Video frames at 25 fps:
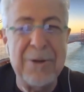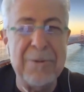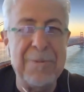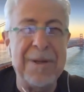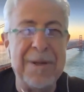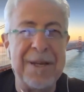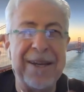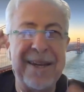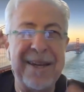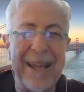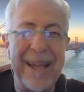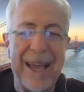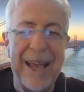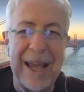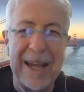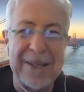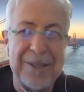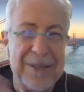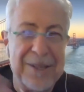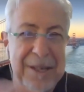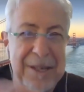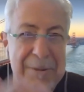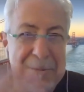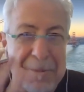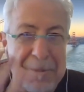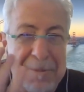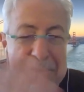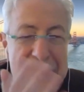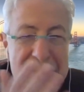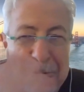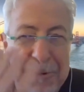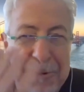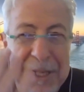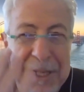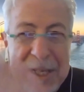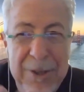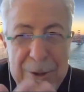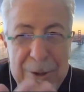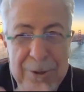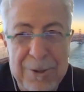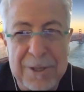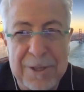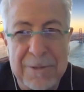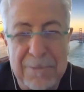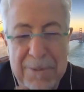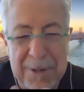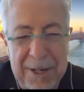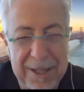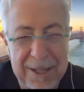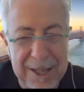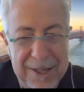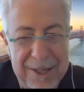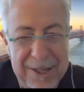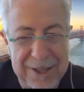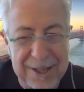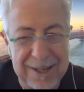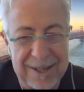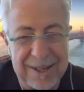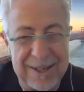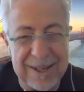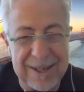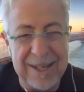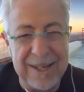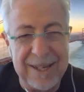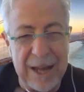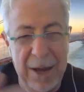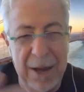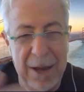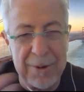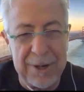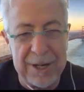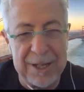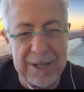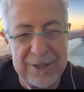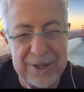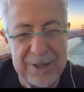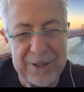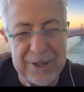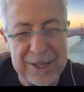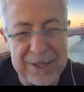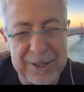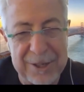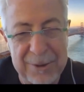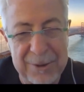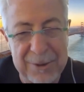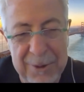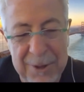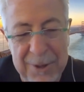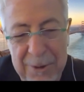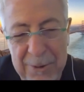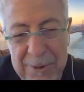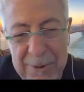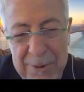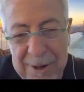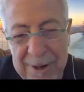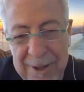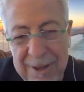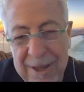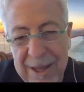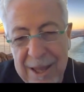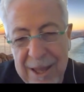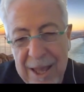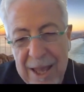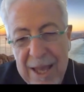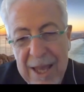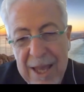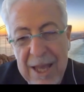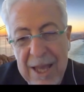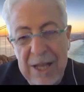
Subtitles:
Human, actually, we use prediction in our interaction with the world.